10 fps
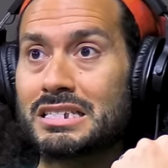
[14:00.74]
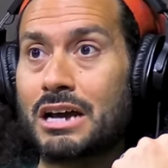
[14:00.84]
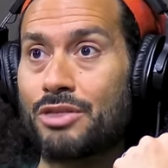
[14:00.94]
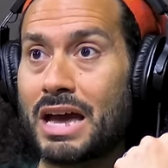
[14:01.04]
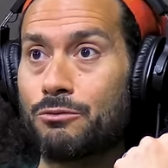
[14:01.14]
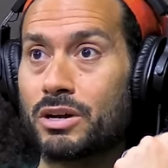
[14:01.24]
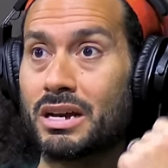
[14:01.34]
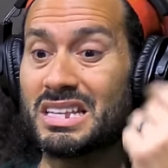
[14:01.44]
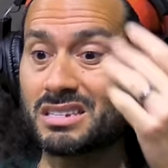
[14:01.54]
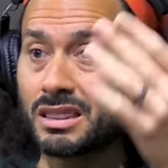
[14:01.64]
in South
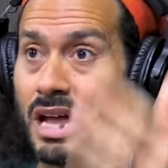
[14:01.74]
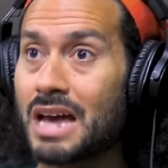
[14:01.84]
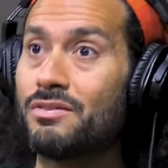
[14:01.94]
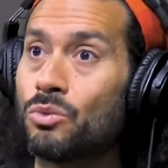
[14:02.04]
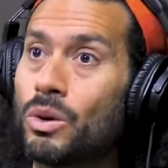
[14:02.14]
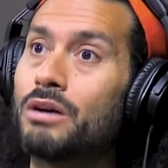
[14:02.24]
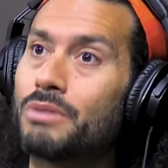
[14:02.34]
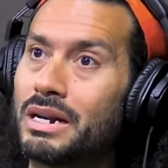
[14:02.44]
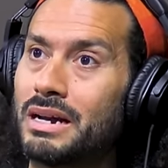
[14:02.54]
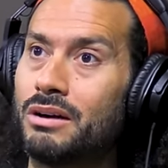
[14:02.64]
Africa. It's alive and well
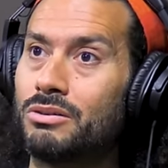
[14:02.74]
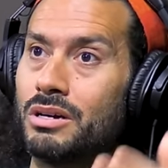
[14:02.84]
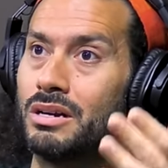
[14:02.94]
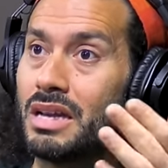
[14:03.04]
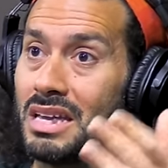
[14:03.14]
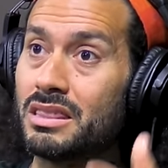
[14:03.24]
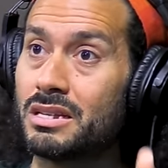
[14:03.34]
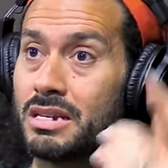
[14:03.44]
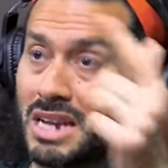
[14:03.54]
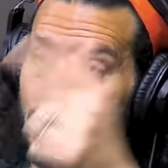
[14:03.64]
right now
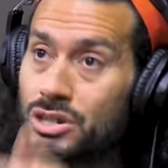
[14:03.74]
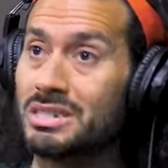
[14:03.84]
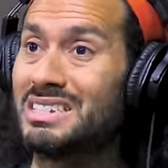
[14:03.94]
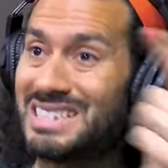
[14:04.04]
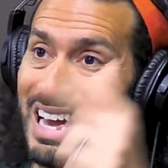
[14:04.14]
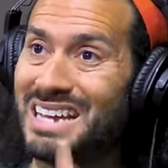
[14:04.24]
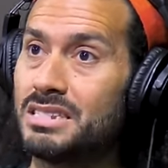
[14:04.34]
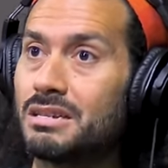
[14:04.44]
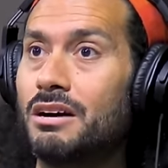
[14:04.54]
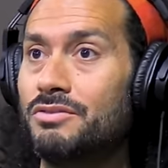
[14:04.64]
in the nation
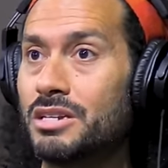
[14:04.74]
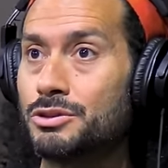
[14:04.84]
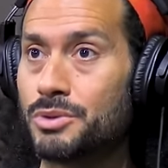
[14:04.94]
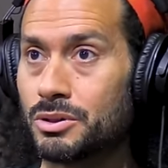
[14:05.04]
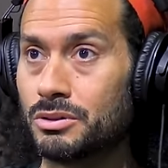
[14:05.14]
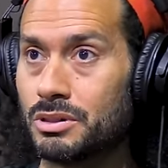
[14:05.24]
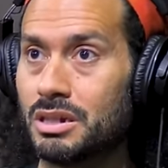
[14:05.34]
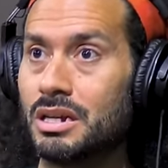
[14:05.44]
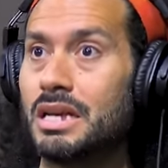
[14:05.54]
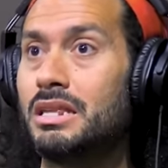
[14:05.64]
state of Israel
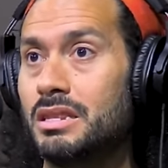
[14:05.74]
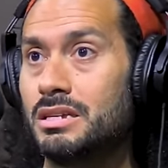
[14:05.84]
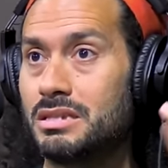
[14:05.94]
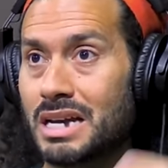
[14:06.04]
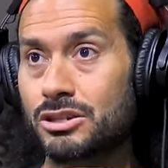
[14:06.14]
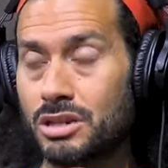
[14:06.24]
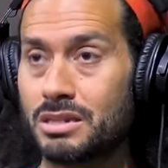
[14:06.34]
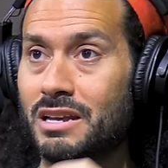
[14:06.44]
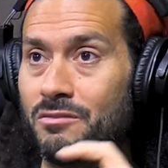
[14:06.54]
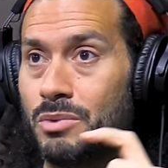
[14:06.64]
in these
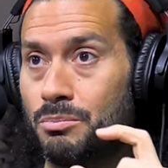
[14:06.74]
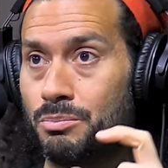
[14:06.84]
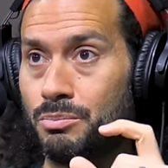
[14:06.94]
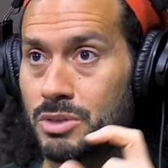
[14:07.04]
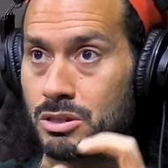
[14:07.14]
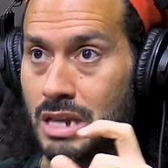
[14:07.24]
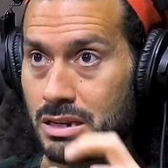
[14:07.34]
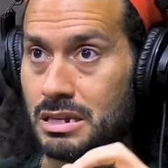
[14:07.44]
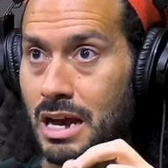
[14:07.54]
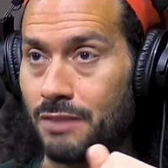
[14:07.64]
sections that have been
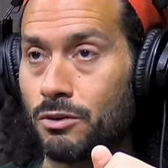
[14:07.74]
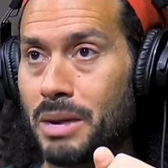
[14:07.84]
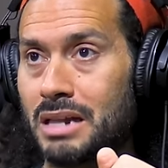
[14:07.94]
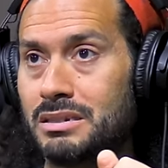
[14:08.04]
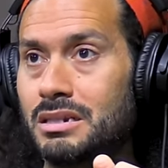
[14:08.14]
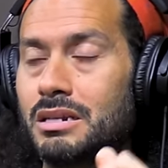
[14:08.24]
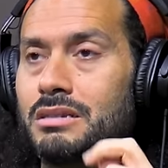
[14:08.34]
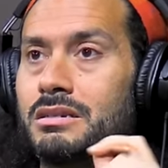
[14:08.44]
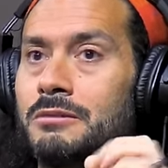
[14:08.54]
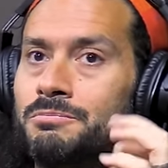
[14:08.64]
set aside for
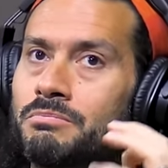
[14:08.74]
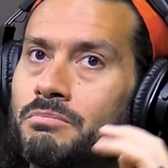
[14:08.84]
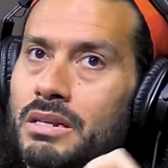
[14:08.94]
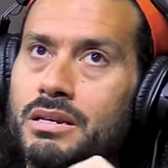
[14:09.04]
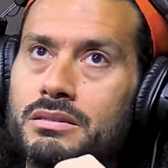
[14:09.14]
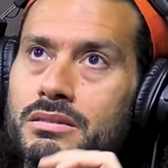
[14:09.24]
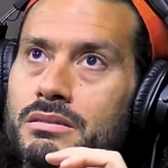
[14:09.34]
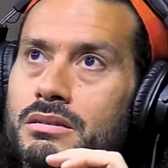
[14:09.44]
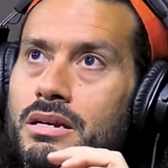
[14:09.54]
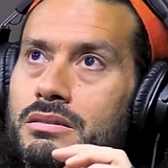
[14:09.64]
Palestinians.
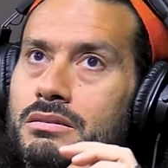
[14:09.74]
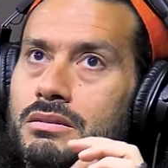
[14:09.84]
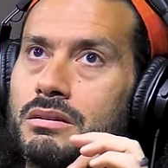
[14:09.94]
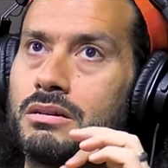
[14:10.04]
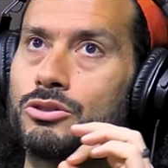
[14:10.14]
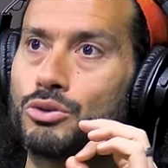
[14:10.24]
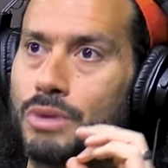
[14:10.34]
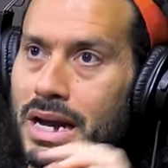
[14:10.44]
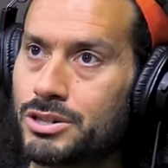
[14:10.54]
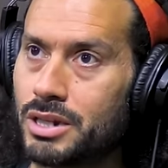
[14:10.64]
It's it's a
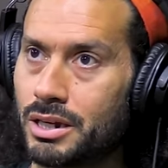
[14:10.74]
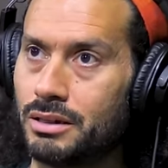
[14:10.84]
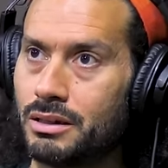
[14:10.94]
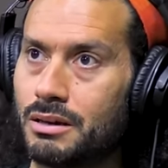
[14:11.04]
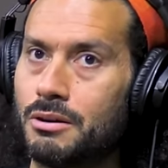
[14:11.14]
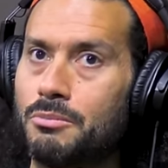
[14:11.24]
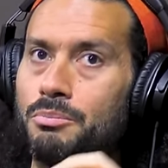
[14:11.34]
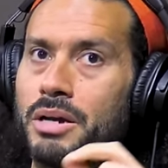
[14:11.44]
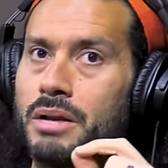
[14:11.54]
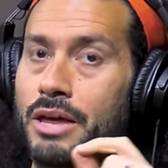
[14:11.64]
tragedy
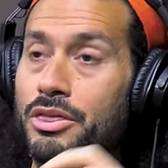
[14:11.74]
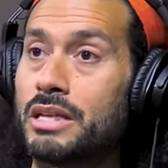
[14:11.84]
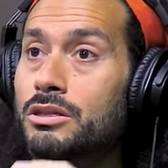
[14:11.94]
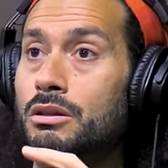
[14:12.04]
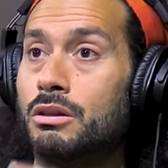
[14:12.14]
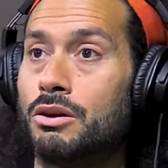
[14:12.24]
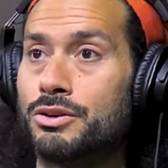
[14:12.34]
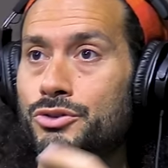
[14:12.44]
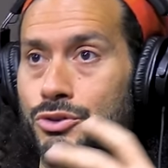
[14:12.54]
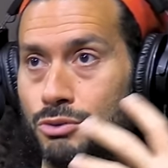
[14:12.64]
but I think the
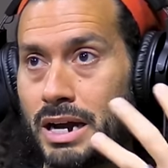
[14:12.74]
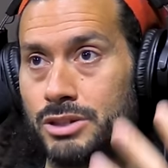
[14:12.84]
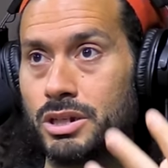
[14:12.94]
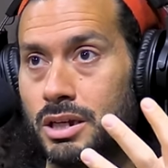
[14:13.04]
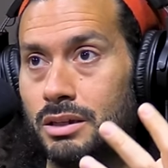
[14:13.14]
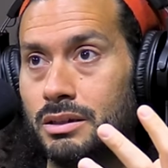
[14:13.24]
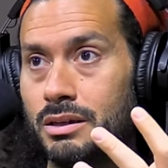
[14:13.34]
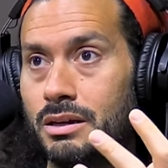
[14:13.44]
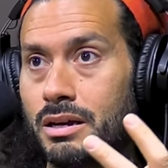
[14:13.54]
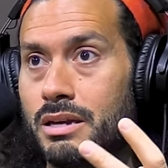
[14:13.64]
larger tragedy
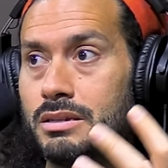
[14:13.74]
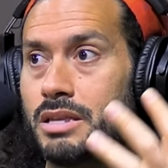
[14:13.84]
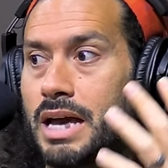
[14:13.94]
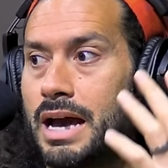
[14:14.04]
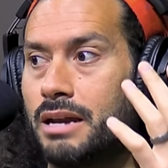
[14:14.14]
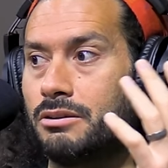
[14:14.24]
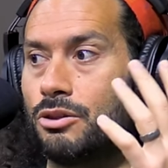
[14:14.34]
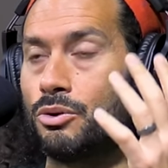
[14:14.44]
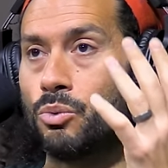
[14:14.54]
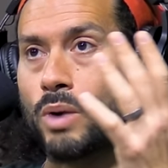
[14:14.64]
is that
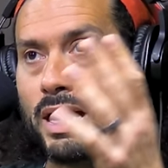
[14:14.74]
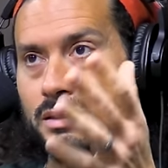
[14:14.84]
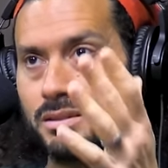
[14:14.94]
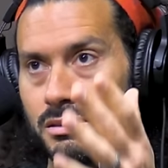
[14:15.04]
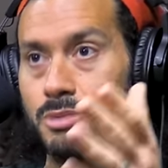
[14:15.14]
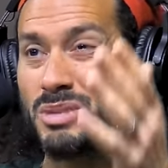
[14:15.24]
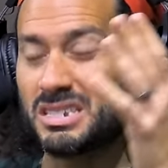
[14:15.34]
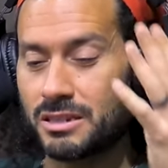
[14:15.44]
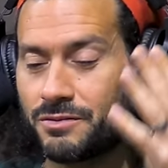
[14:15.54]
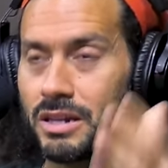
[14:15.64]
the West,
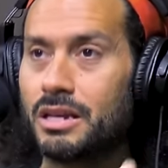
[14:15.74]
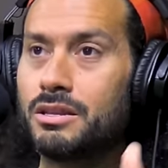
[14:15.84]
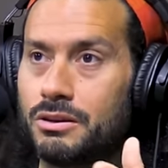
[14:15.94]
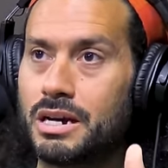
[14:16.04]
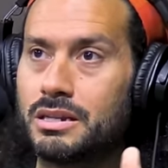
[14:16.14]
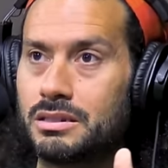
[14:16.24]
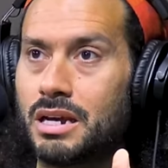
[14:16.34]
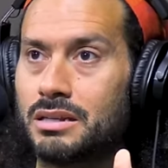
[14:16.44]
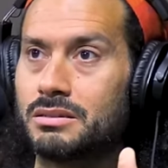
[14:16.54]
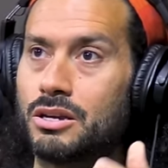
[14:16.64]
specifically the United
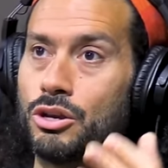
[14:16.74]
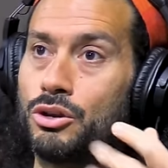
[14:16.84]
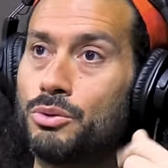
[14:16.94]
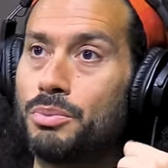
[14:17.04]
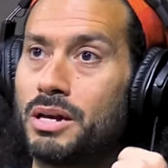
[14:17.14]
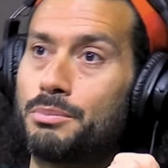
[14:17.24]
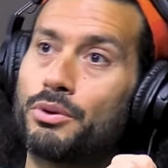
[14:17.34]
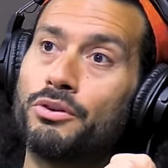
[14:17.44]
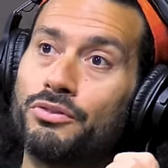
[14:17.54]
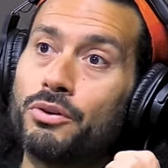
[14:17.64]
States, you play
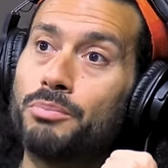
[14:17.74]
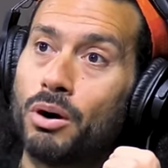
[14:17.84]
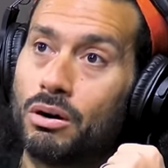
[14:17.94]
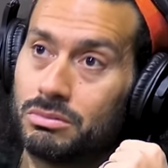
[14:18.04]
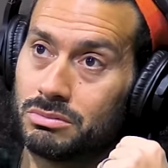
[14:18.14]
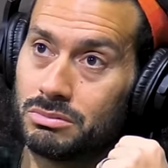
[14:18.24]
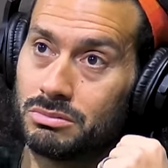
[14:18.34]
pro football